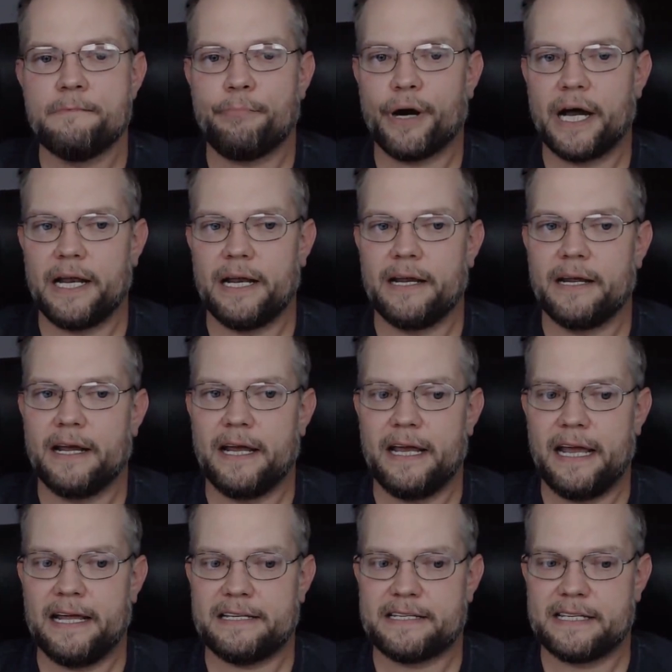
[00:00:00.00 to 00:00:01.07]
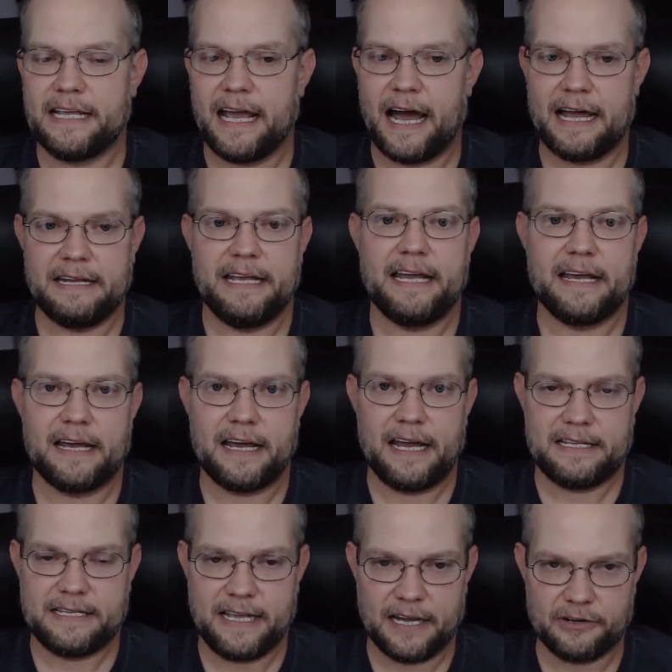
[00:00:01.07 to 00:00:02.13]
But it's the idea,
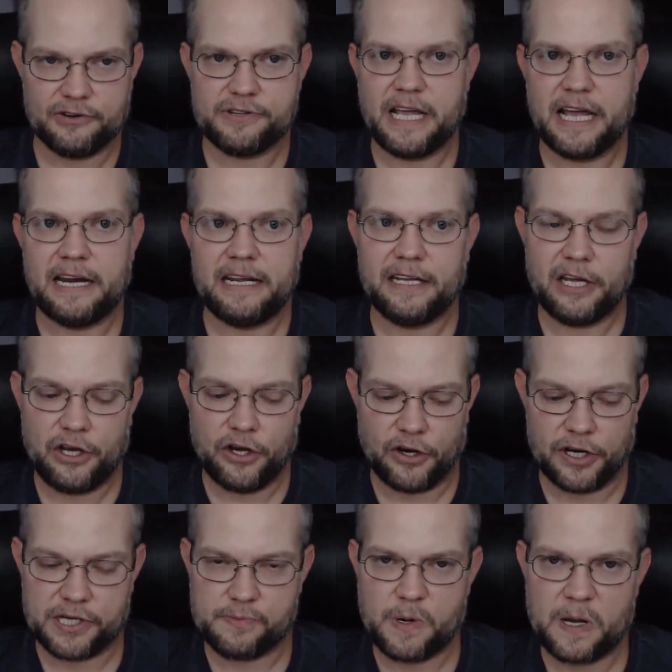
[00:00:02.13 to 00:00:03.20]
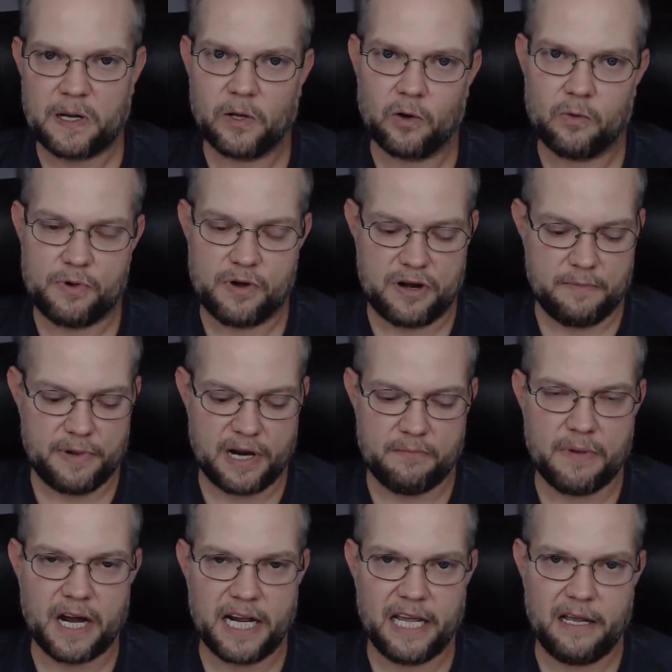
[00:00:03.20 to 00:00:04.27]
it's the understanding that you're going to spend a little bit of
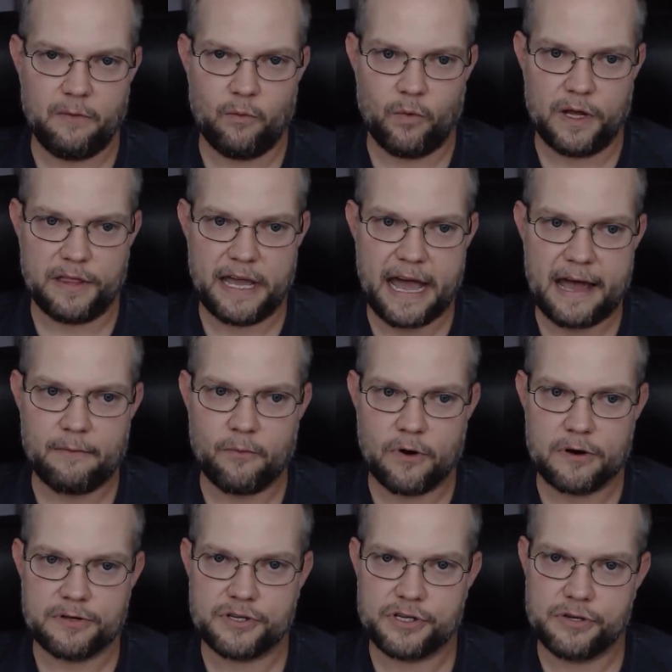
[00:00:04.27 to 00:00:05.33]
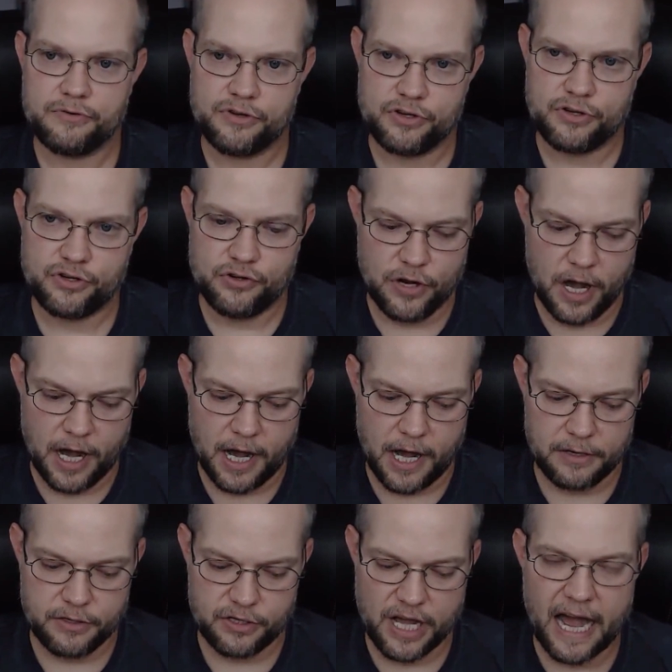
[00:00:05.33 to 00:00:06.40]
money with AdWords to
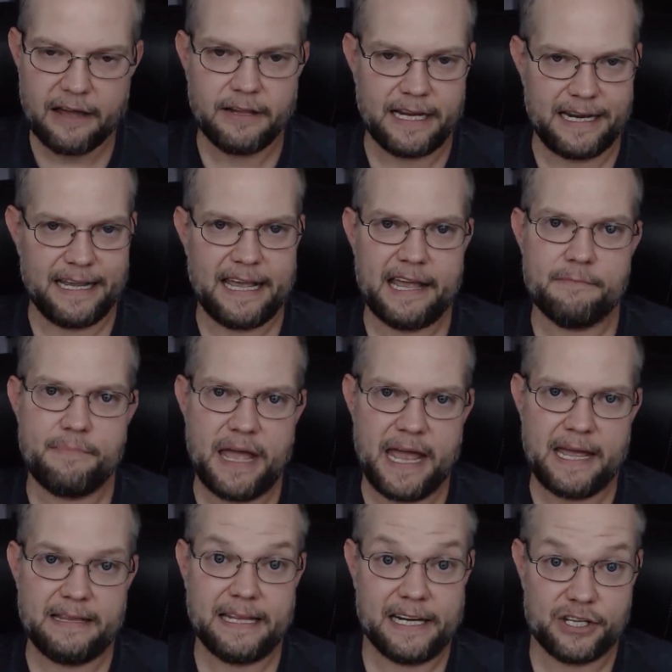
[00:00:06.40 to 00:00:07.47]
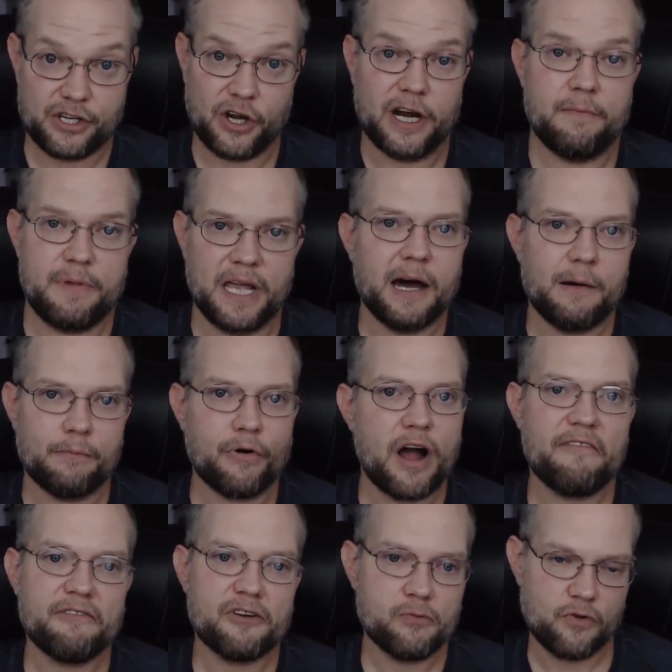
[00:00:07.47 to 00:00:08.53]
dial in a campaign that is going to become
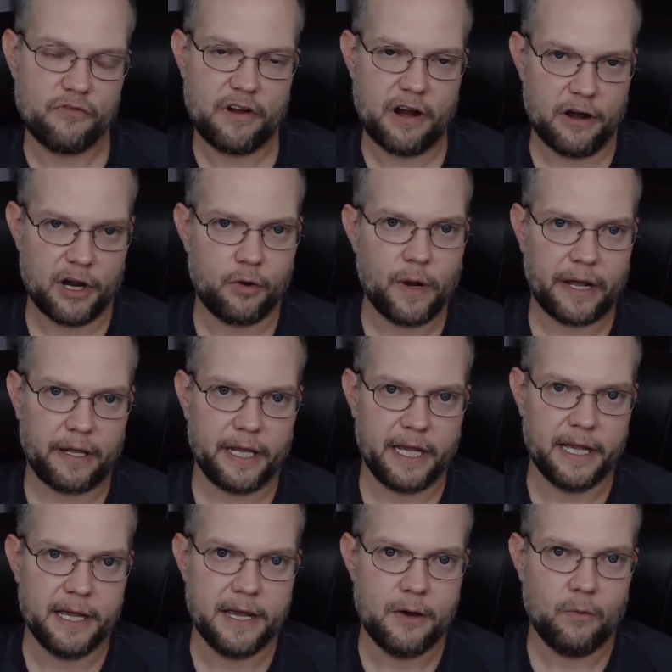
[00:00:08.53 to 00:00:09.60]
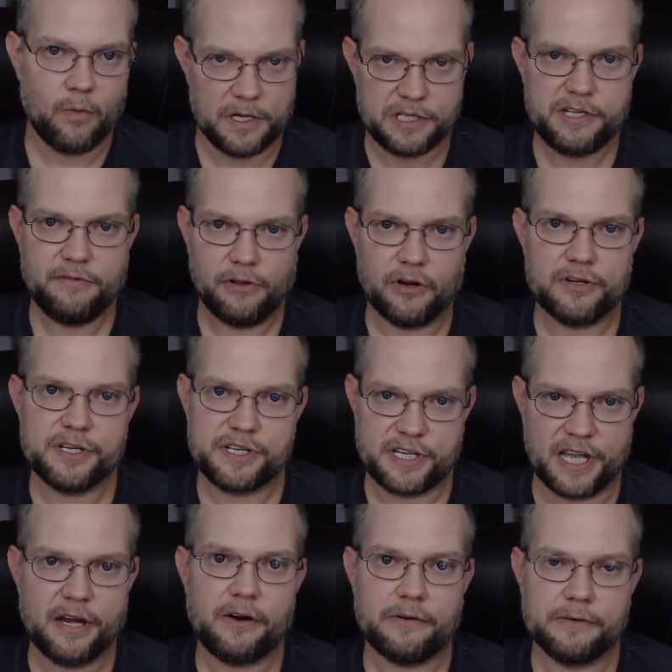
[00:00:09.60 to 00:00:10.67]
profitable very quickly once you've learned the
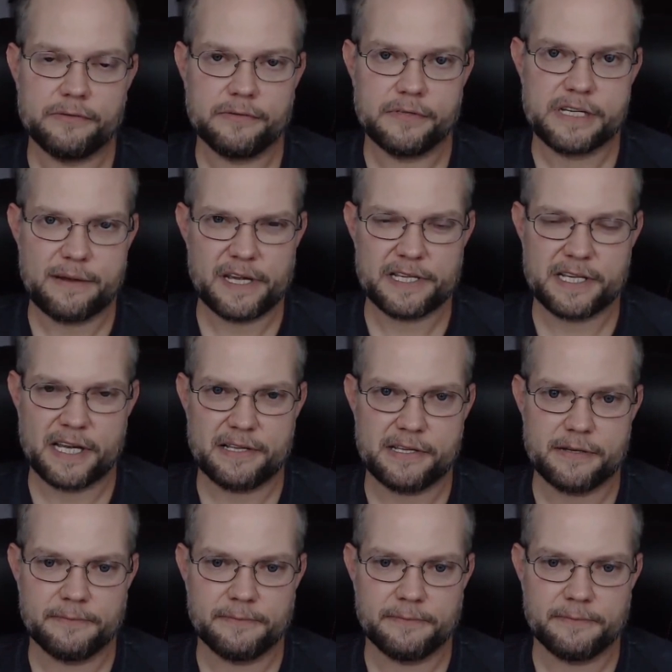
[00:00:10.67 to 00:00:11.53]
skill. Does that make sense?